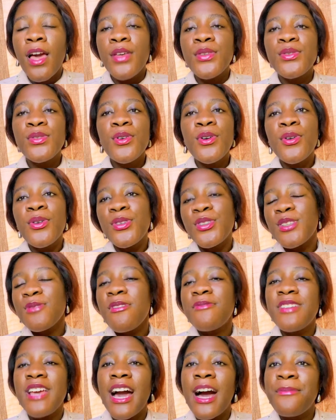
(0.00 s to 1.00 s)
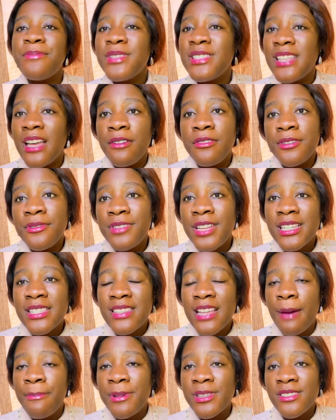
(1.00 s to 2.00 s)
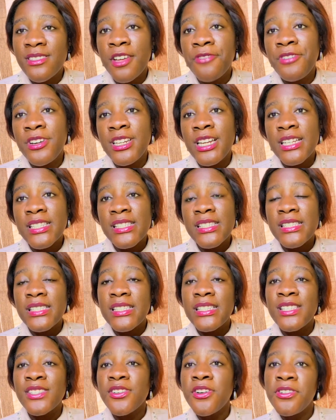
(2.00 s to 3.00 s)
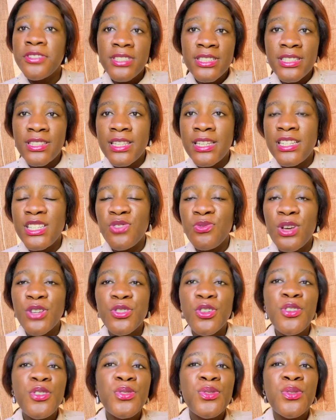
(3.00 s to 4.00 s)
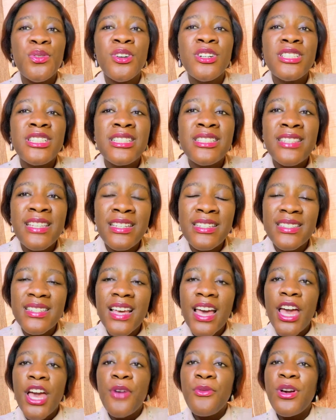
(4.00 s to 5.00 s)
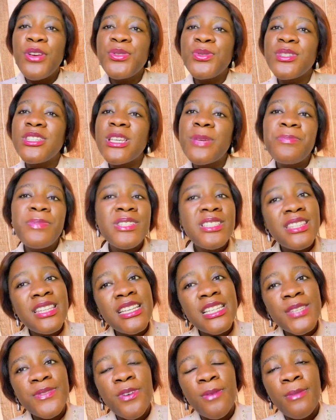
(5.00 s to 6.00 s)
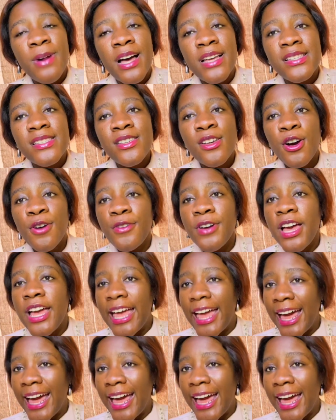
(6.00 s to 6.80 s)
So some of the habits that reflect my personal finances is hoarding things. We are so used to hoarding things, we're used to keeping things for ourselves.